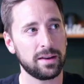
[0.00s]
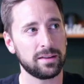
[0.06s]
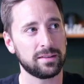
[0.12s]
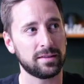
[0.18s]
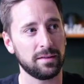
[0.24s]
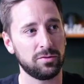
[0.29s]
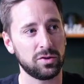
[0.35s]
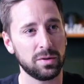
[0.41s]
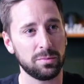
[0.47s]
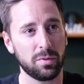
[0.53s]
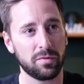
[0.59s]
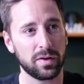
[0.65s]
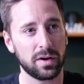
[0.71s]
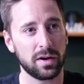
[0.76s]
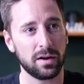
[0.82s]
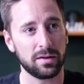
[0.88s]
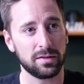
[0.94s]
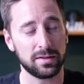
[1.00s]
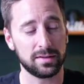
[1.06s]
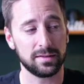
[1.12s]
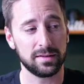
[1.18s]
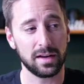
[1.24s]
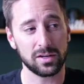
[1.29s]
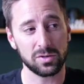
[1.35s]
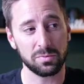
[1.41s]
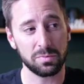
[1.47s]
that is if you jump over here, this
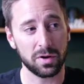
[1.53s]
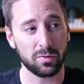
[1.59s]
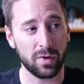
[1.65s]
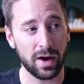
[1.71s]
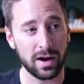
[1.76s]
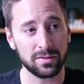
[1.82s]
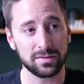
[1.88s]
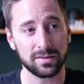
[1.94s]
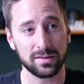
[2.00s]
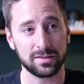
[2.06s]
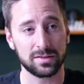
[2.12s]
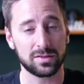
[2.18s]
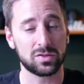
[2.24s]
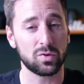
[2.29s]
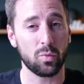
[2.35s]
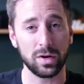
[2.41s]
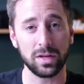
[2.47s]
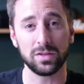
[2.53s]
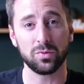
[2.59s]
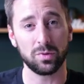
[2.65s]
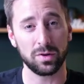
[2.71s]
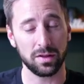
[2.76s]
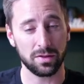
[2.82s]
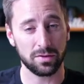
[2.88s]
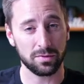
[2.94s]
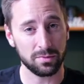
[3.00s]
has actually been around since
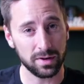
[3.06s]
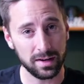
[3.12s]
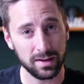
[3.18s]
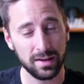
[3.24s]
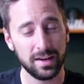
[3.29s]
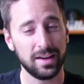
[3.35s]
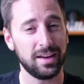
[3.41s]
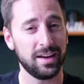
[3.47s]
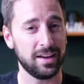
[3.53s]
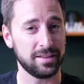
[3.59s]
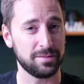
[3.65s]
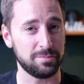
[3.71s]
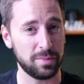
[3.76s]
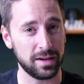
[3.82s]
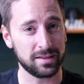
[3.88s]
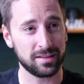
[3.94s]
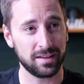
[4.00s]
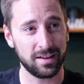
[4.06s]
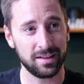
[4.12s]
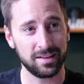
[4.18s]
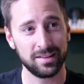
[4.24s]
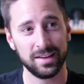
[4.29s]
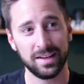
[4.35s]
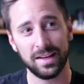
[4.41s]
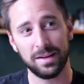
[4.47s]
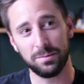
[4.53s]
2023 as
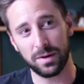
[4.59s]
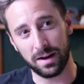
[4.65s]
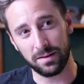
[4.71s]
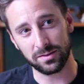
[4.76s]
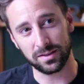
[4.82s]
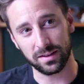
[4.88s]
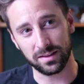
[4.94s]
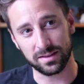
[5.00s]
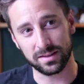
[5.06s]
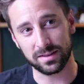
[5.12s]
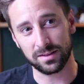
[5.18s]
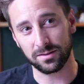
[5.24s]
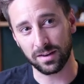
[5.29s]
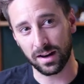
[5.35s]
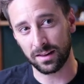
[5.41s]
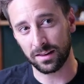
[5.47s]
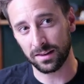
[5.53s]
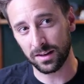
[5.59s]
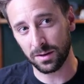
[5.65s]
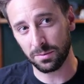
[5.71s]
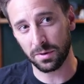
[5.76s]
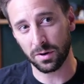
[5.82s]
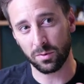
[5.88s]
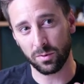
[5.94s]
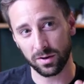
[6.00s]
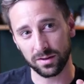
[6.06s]
baseline, but obviously it's still got a little
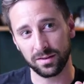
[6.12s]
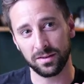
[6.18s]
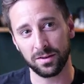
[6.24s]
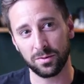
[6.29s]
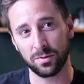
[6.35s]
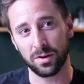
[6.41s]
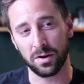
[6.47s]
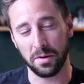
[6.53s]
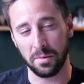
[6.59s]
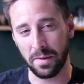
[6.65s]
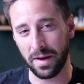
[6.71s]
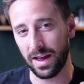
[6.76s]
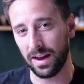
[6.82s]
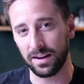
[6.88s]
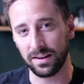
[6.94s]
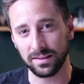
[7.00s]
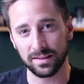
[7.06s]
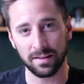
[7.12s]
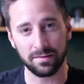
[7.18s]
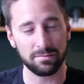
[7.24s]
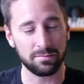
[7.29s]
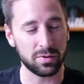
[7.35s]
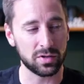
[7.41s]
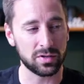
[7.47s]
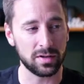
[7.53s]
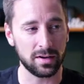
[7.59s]
bit of work to do. We're at about
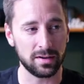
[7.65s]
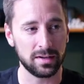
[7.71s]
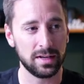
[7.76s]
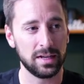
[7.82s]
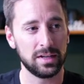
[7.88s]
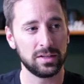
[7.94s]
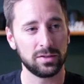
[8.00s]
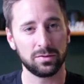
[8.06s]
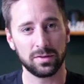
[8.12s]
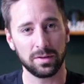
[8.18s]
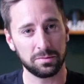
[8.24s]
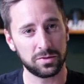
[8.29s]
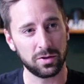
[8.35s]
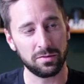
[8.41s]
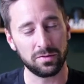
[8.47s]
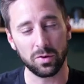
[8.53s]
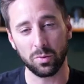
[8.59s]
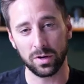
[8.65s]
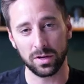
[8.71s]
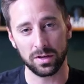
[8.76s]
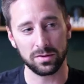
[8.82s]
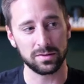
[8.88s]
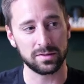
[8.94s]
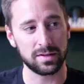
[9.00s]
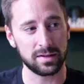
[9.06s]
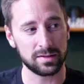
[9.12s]
87%. So it's up to you if you want to
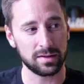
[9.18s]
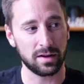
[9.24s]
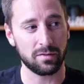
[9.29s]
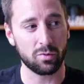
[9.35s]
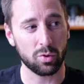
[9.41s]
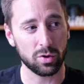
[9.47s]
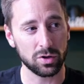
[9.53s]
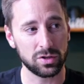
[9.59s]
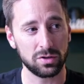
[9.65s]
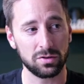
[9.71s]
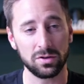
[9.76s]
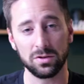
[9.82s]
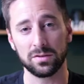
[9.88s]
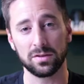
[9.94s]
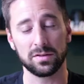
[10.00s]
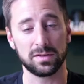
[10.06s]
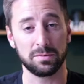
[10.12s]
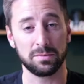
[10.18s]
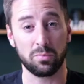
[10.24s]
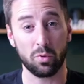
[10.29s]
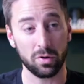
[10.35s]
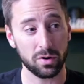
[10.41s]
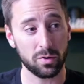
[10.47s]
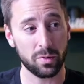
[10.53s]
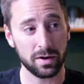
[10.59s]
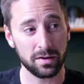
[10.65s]
use this. Of course, you can use a
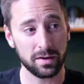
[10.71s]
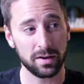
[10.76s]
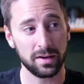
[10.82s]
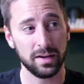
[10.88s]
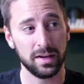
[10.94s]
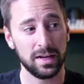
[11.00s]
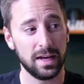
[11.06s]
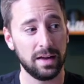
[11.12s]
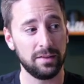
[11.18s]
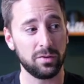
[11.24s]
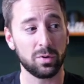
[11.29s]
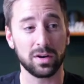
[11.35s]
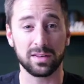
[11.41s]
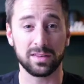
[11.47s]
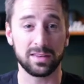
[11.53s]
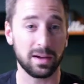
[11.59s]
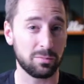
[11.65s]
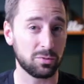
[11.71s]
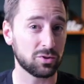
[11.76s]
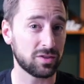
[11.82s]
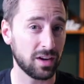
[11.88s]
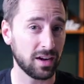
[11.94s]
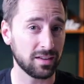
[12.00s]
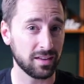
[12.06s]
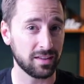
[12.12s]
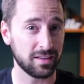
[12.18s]
support query if you want to double
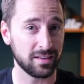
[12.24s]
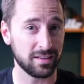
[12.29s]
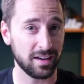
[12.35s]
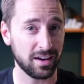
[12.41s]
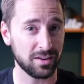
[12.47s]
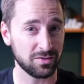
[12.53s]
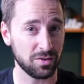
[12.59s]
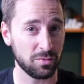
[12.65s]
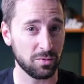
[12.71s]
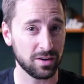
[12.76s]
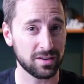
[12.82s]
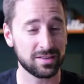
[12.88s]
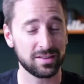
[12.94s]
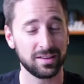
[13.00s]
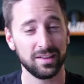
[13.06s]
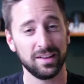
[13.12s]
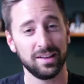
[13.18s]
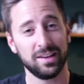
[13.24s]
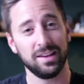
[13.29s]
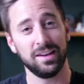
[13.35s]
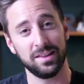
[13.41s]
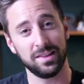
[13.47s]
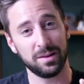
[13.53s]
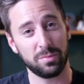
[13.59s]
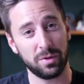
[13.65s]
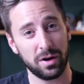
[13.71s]
check that this actually works
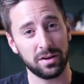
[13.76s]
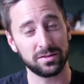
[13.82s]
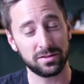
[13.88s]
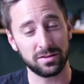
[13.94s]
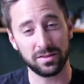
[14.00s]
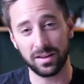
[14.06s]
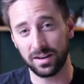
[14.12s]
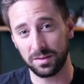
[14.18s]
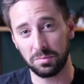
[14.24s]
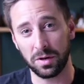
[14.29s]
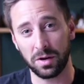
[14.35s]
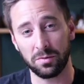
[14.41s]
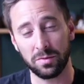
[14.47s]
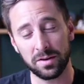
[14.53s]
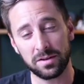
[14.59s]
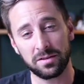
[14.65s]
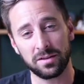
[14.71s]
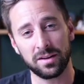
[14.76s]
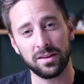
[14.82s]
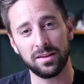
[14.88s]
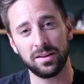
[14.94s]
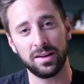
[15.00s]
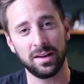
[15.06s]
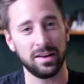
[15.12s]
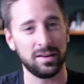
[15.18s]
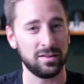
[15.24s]
in the browser that it's being rendered
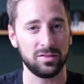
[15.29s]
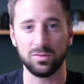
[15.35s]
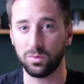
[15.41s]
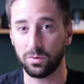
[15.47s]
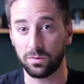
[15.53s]
in and